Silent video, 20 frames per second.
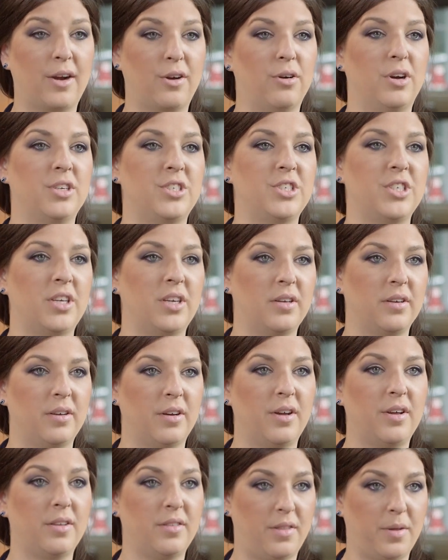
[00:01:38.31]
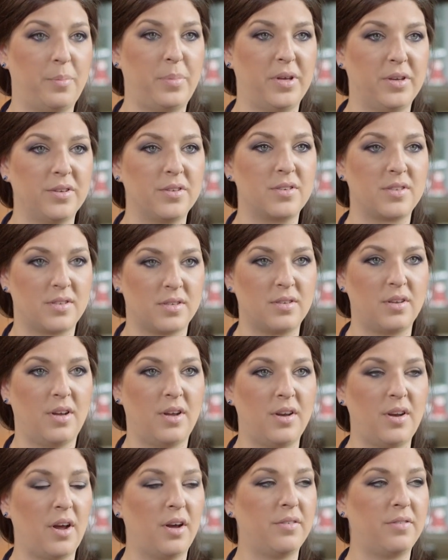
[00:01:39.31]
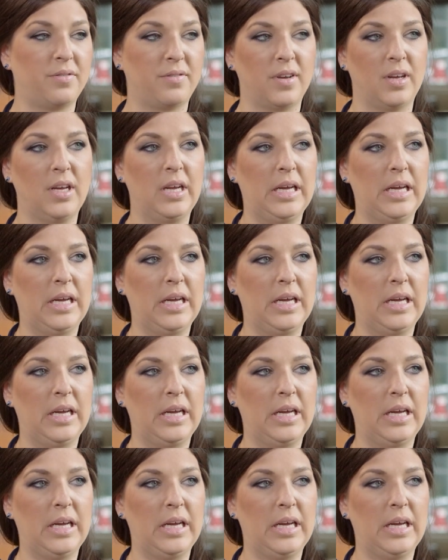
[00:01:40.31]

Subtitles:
crushing the pills enough.